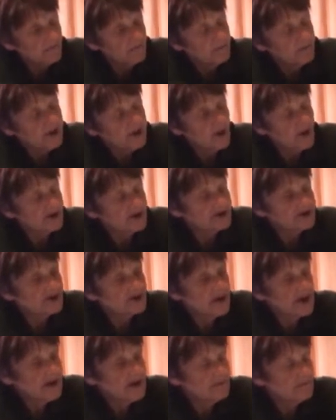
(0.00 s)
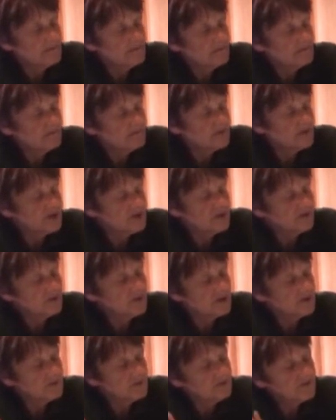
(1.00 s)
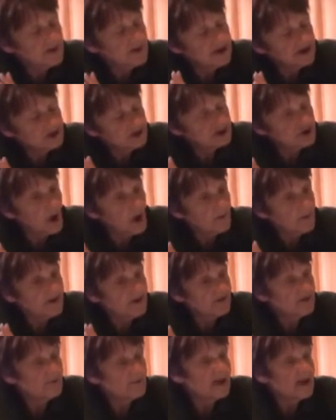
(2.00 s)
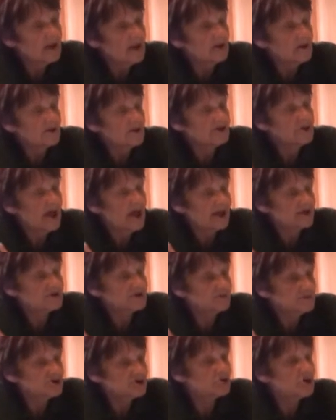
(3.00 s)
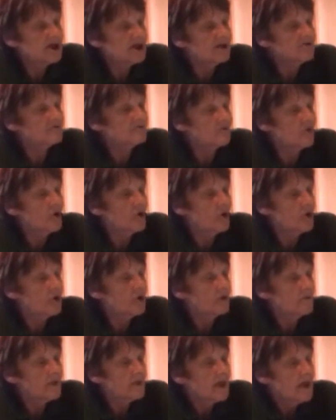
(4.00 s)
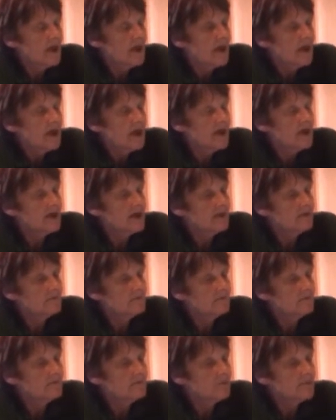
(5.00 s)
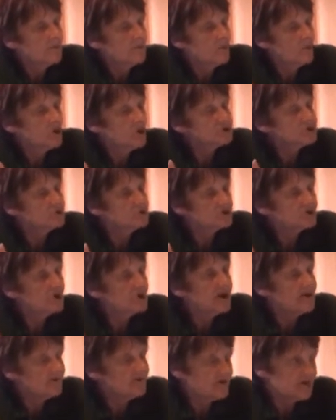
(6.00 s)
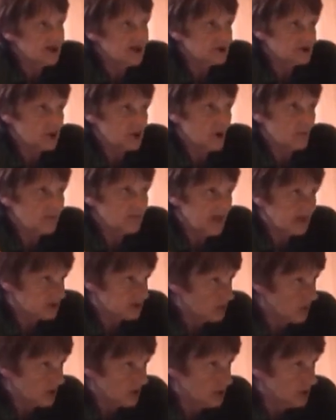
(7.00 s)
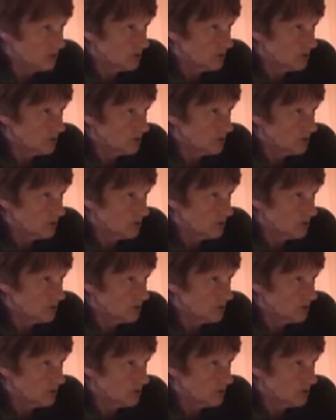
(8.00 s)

Because each job in the mill you had to be trained for, once you were trained for that job, that's what you